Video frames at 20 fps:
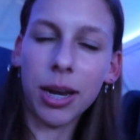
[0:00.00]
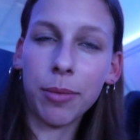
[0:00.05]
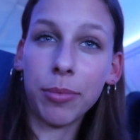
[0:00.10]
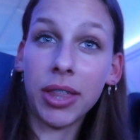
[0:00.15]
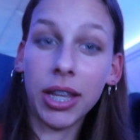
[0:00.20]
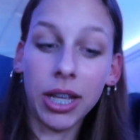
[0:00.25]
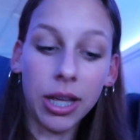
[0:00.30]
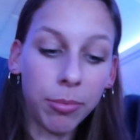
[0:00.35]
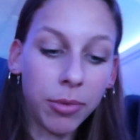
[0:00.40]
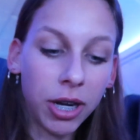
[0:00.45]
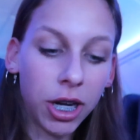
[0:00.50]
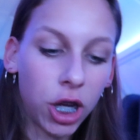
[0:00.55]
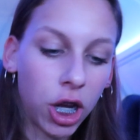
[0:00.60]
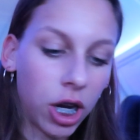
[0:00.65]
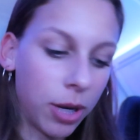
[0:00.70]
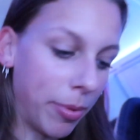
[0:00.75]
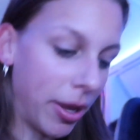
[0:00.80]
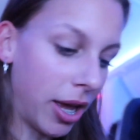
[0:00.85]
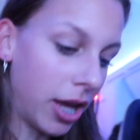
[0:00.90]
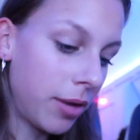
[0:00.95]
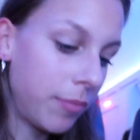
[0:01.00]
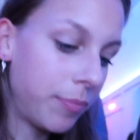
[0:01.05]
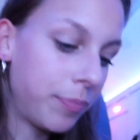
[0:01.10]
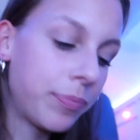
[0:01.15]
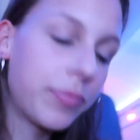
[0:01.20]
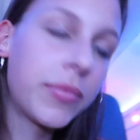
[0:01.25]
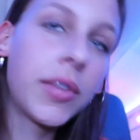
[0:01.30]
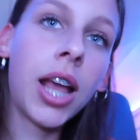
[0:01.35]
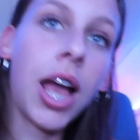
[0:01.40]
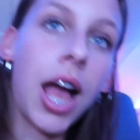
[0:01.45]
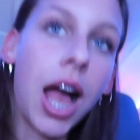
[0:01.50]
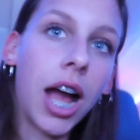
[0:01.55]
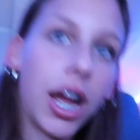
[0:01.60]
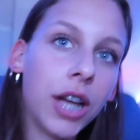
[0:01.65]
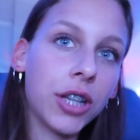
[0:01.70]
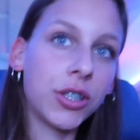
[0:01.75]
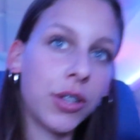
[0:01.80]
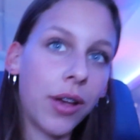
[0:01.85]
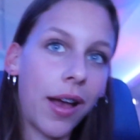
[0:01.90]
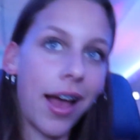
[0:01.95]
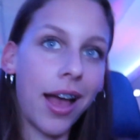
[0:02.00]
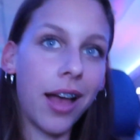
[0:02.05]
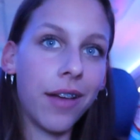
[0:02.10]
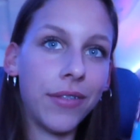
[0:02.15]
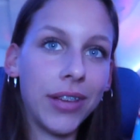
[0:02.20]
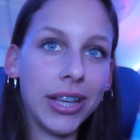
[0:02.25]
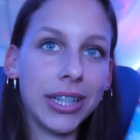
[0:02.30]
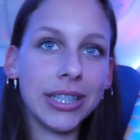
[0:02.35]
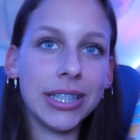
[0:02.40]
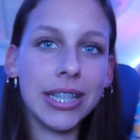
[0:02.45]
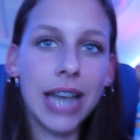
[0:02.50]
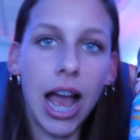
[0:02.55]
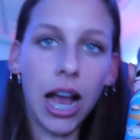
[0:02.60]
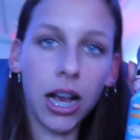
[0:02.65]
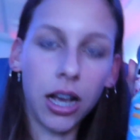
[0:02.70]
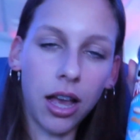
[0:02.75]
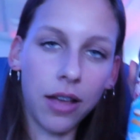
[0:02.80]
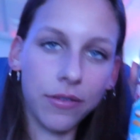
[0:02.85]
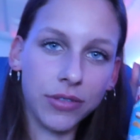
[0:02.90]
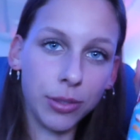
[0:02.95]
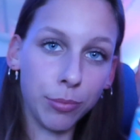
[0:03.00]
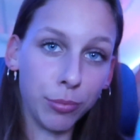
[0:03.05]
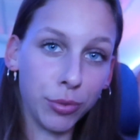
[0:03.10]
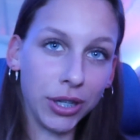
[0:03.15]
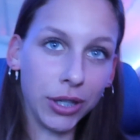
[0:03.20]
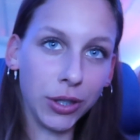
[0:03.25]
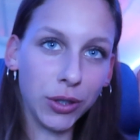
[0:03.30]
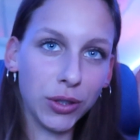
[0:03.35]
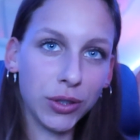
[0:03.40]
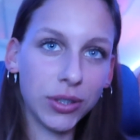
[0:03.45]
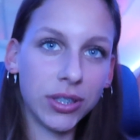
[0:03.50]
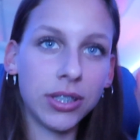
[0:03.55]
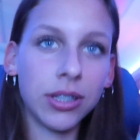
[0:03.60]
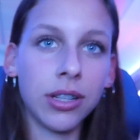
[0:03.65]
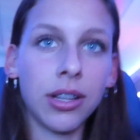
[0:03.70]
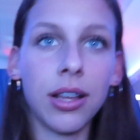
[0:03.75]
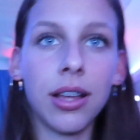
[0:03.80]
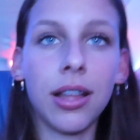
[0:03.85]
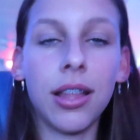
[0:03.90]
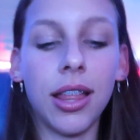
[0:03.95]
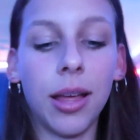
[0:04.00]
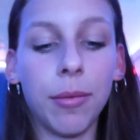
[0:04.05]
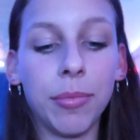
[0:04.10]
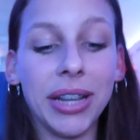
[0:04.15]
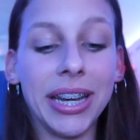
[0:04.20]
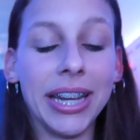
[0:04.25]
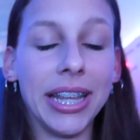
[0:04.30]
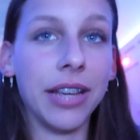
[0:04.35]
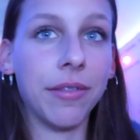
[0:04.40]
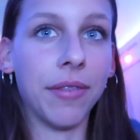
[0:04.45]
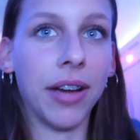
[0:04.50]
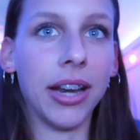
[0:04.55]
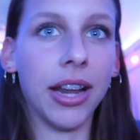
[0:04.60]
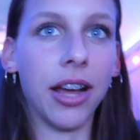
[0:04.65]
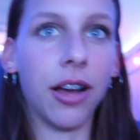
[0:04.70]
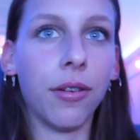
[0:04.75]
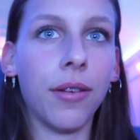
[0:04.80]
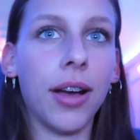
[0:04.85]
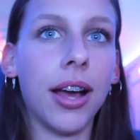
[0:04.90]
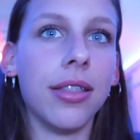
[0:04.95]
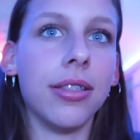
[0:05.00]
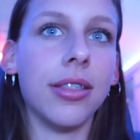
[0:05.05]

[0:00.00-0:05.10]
I'm thinking I'm going to go to bed. I also have a snack of some Pringles I'm gonna eat right now and